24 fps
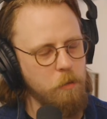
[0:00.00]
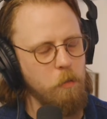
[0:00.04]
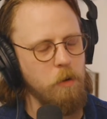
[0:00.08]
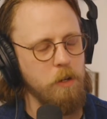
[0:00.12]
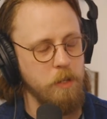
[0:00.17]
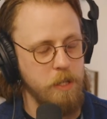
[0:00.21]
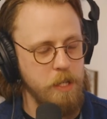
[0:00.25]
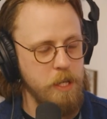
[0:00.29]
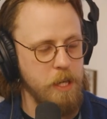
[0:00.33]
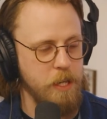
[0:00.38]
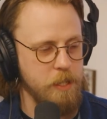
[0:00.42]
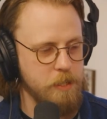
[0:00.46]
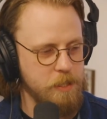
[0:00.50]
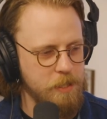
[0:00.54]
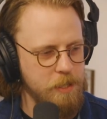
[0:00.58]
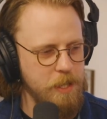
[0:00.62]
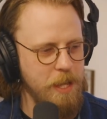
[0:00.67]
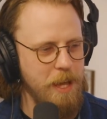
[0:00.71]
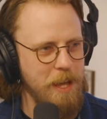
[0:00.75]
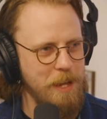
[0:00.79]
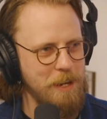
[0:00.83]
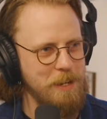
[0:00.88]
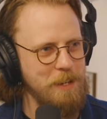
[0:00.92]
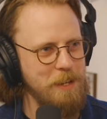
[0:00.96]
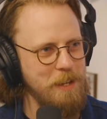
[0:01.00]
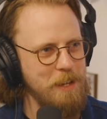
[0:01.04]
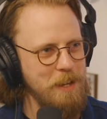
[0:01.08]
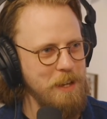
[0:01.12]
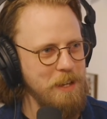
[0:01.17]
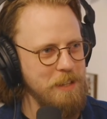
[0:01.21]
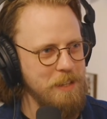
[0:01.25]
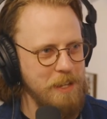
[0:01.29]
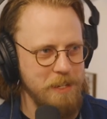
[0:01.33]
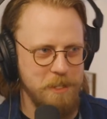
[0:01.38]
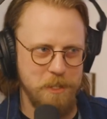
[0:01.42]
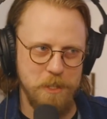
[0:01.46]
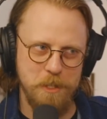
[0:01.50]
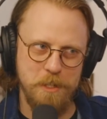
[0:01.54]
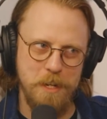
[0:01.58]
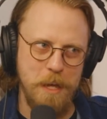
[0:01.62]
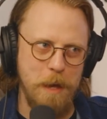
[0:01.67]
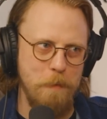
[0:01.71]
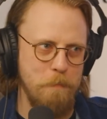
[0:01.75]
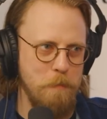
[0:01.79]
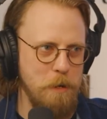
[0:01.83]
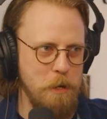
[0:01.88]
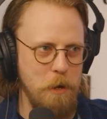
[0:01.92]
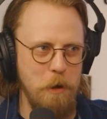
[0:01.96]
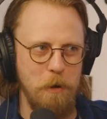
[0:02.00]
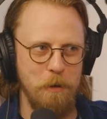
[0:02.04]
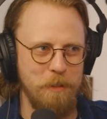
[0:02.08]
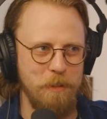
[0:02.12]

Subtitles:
Well, yes, that's just happening all